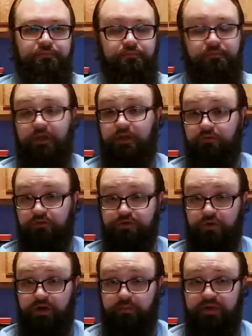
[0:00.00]
Thank you for
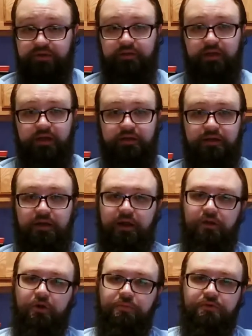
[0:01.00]
joining me today, and
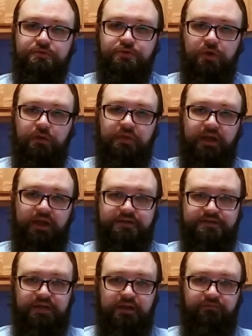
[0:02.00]
I hope you'll join me
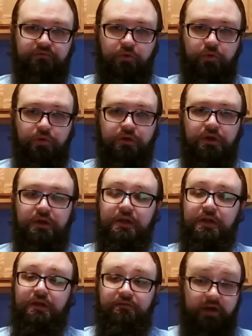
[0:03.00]
next time for
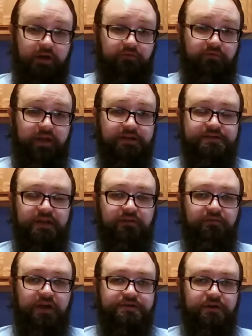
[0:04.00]
Final Fantasy
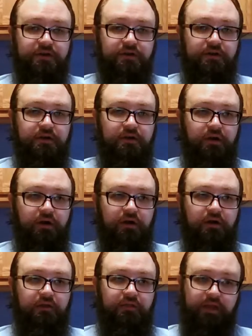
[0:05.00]
Adventure
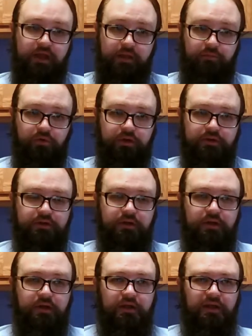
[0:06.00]
on the Game Boy.
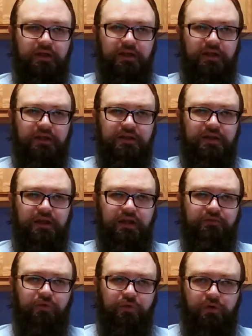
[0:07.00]

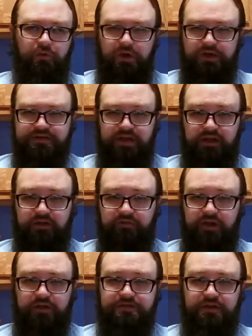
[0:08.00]
If you want to watch the other
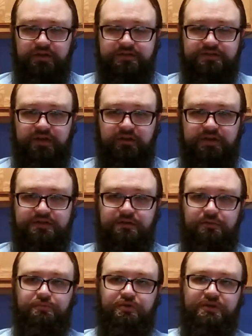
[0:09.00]
videos in this series,
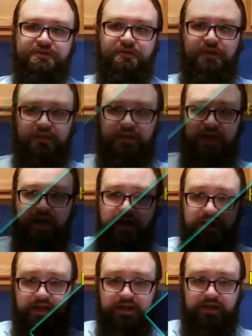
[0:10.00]
please click the
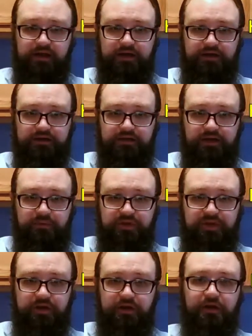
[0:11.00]
eye icon up
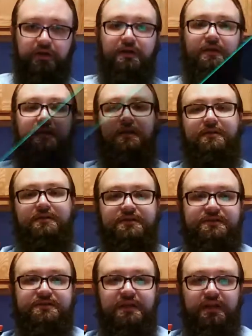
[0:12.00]
here to
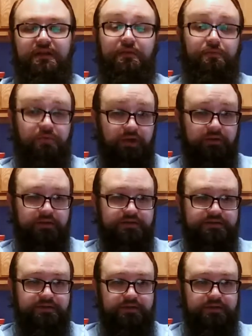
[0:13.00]
see the playlist.